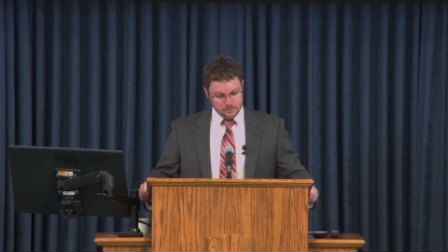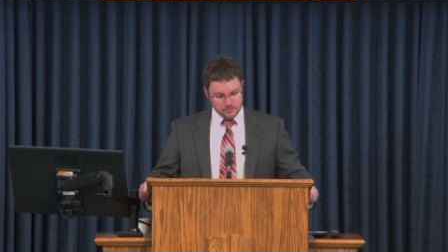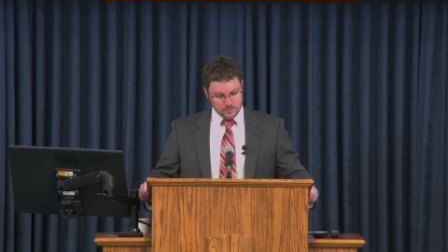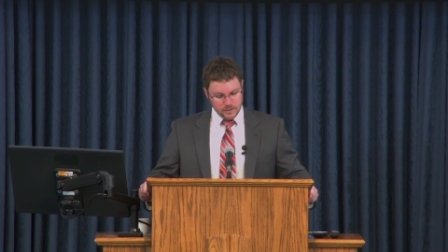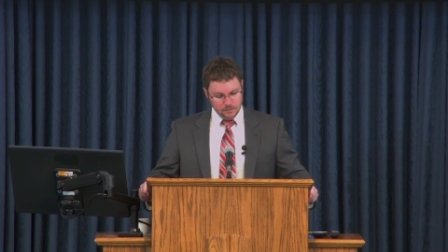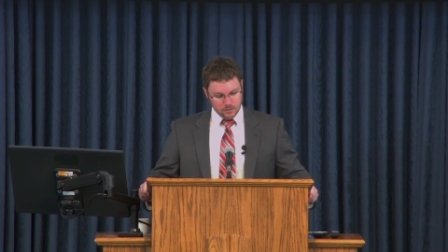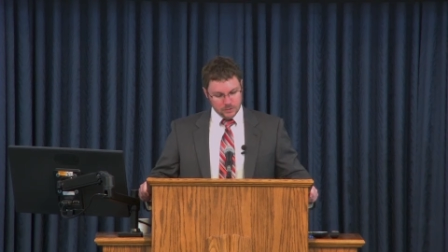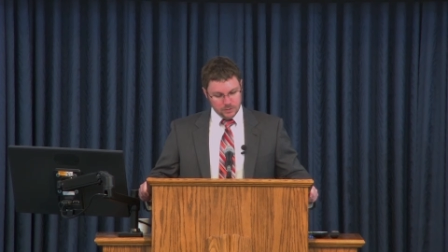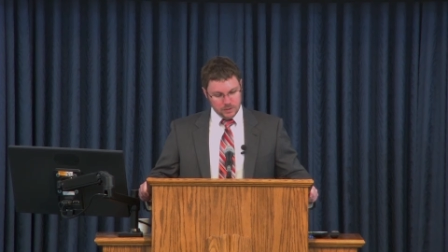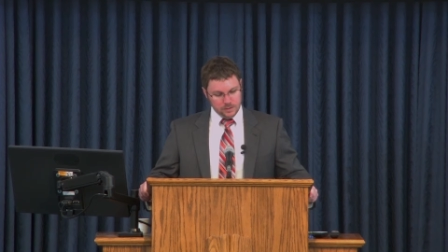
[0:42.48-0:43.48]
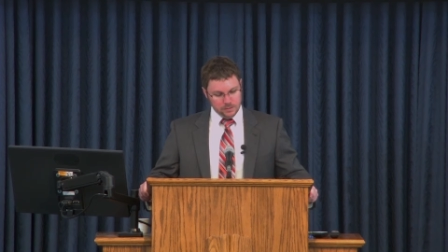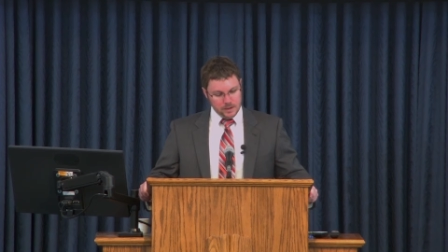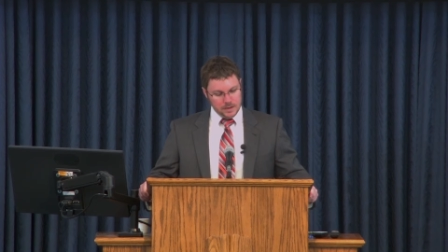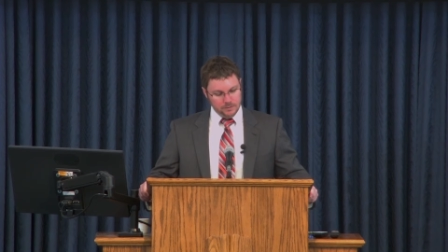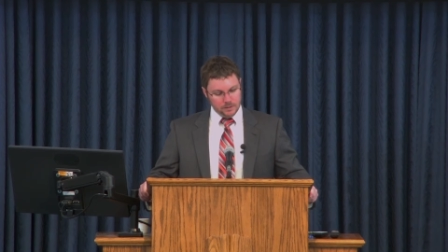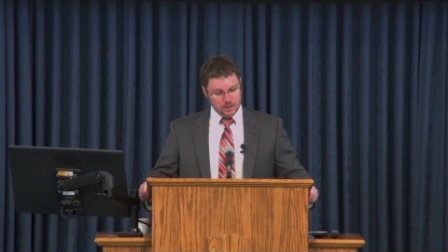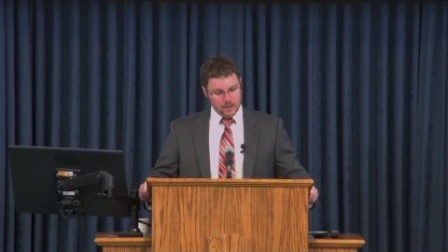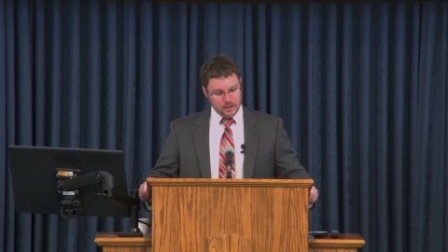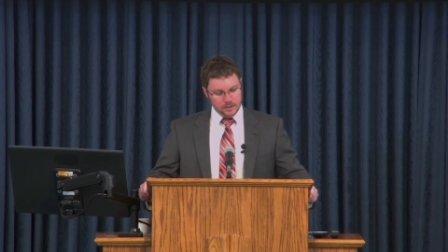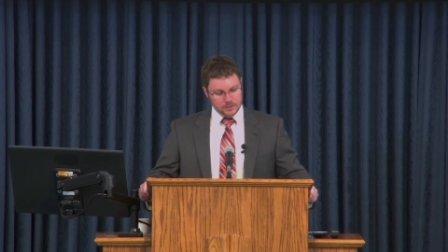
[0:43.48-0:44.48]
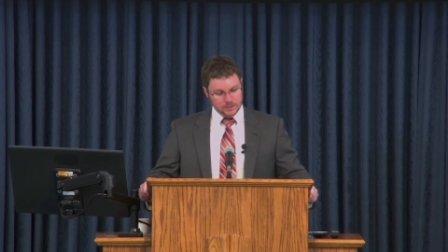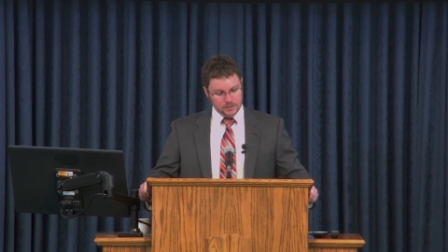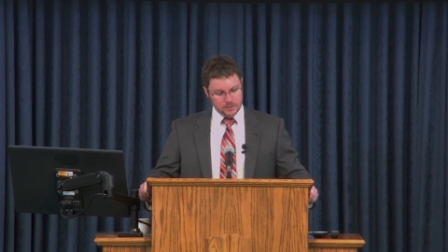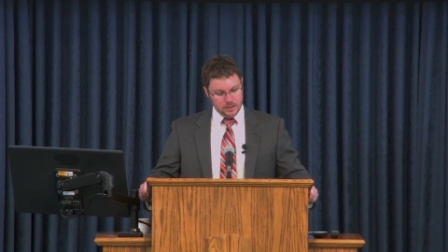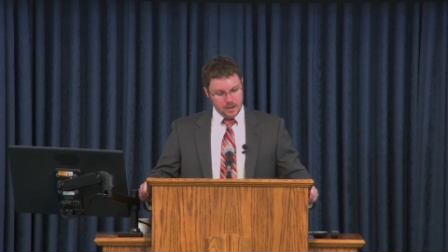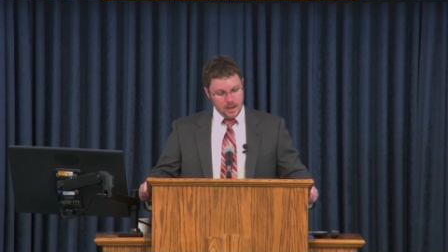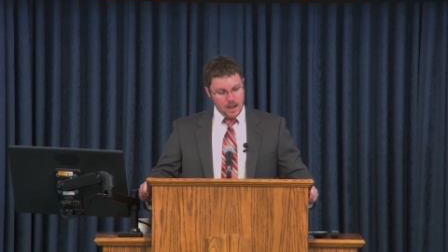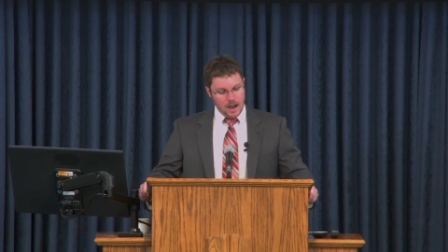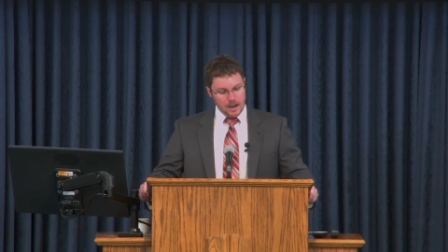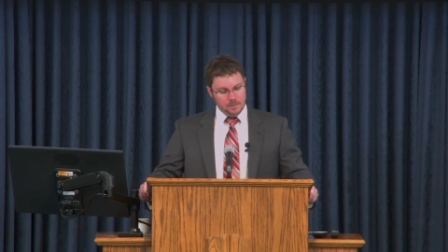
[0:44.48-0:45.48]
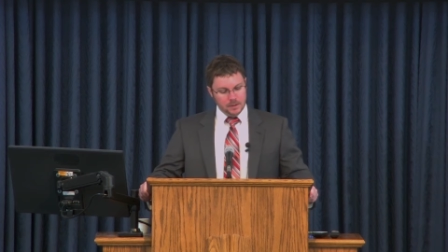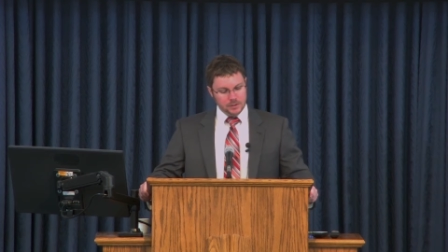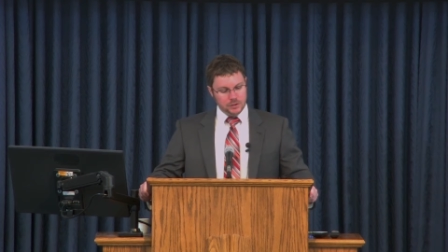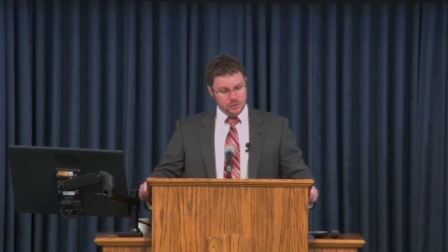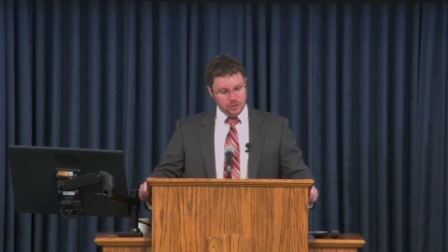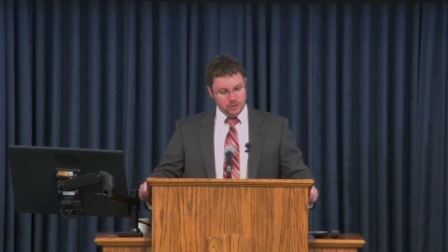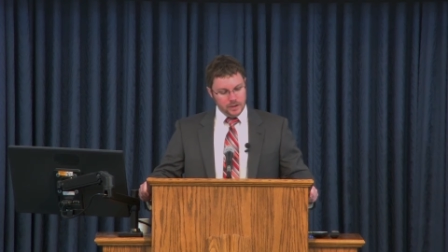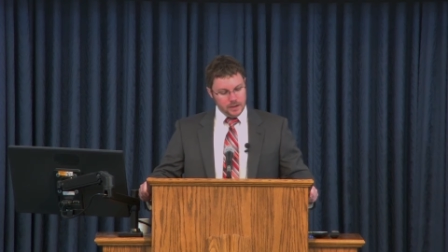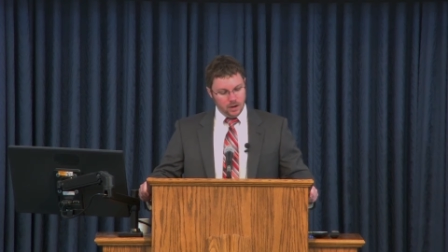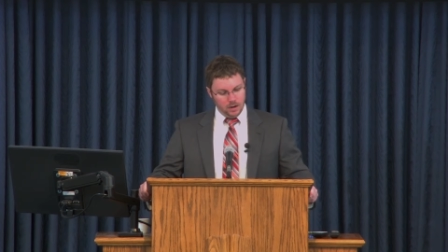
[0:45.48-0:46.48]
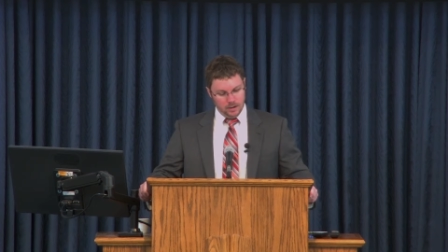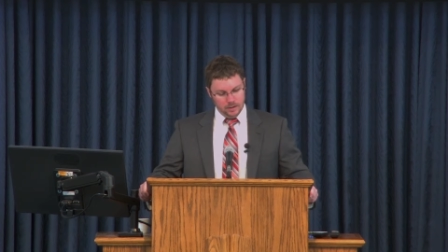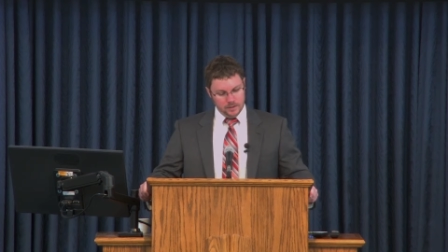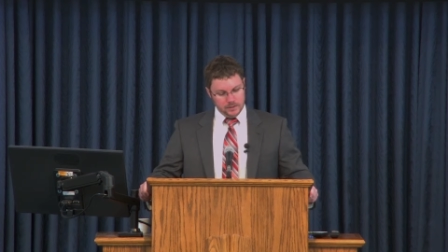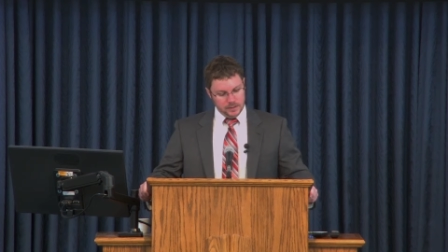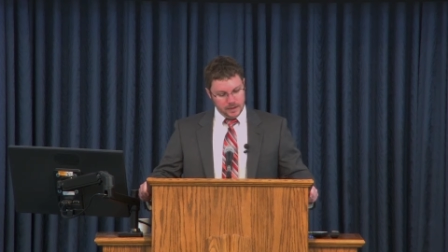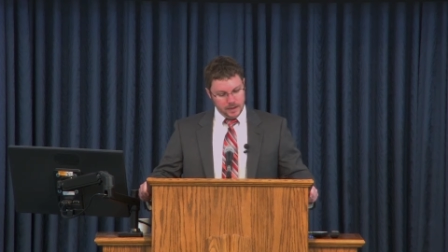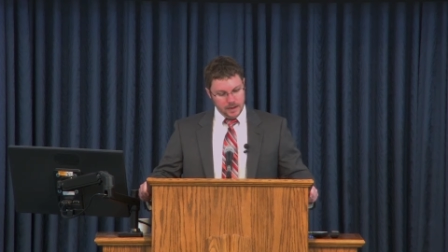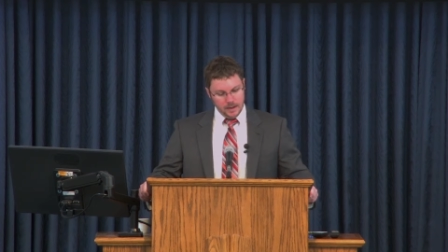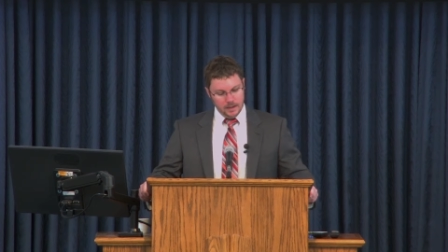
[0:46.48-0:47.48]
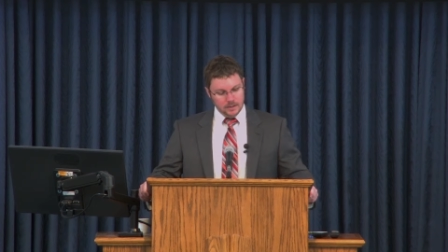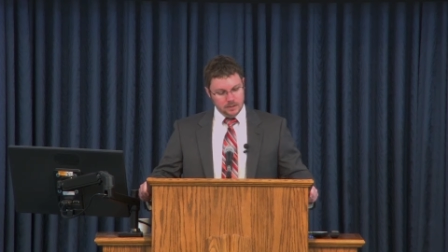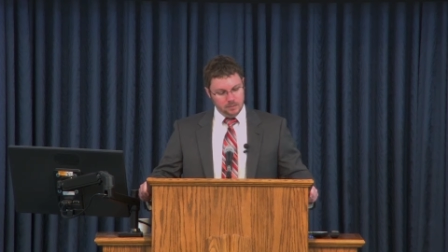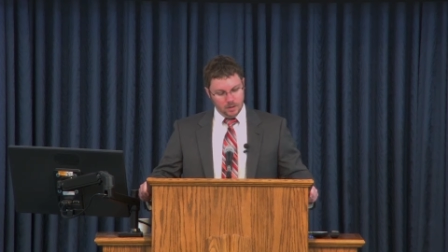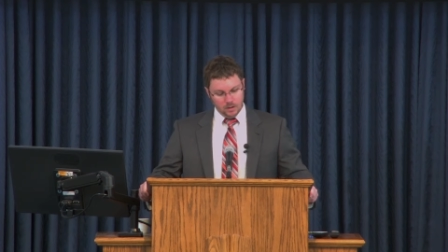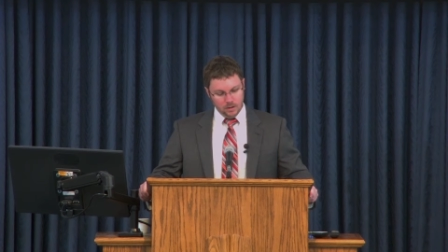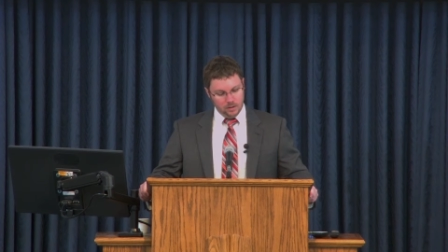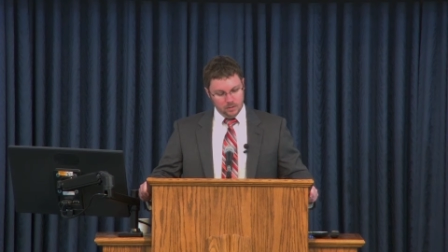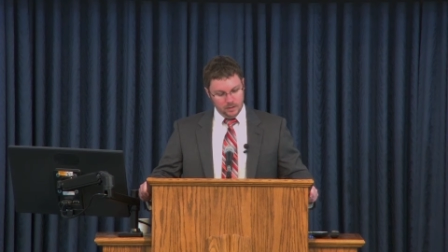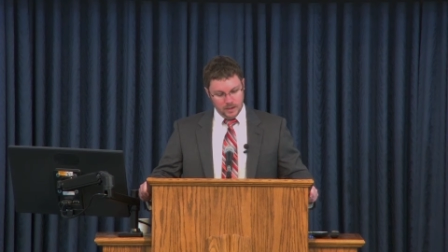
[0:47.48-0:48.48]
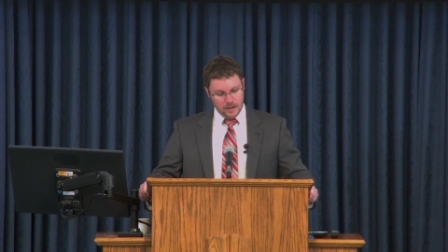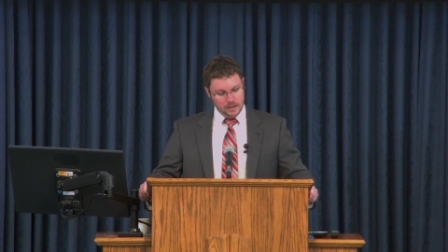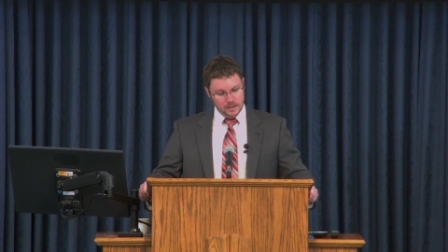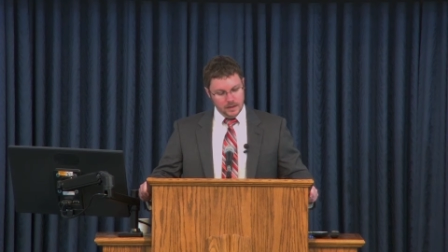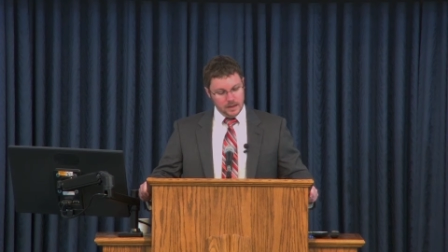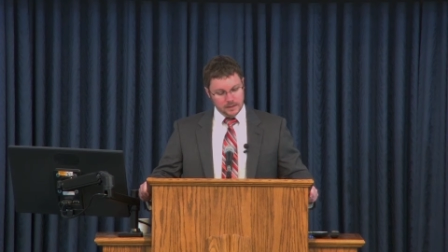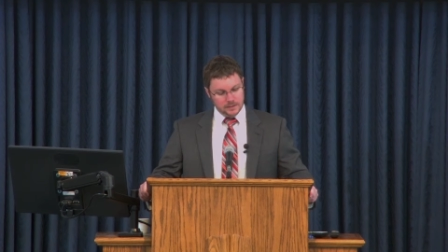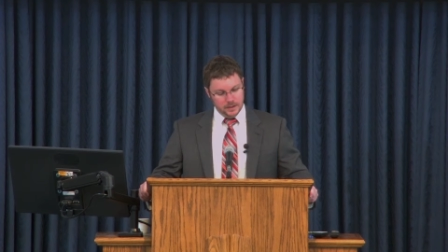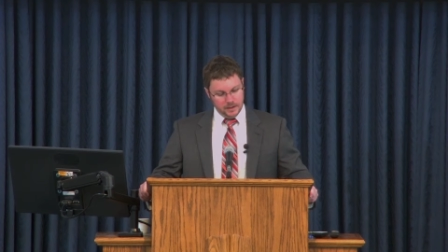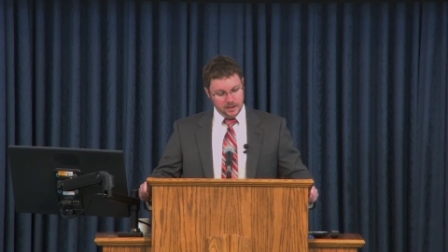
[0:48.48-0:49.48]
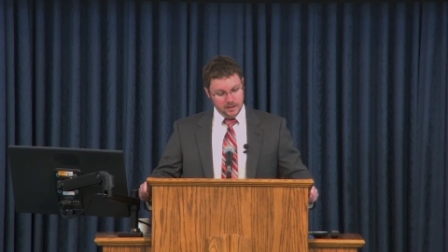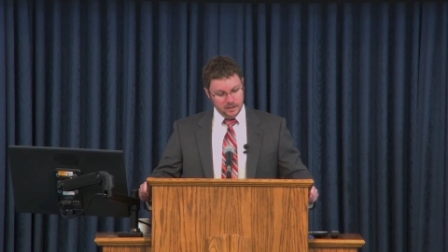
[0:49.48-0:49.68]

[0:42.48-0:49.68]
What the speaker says: Verse 33, nevertheless, I must journey on today and tomorrow and the next day,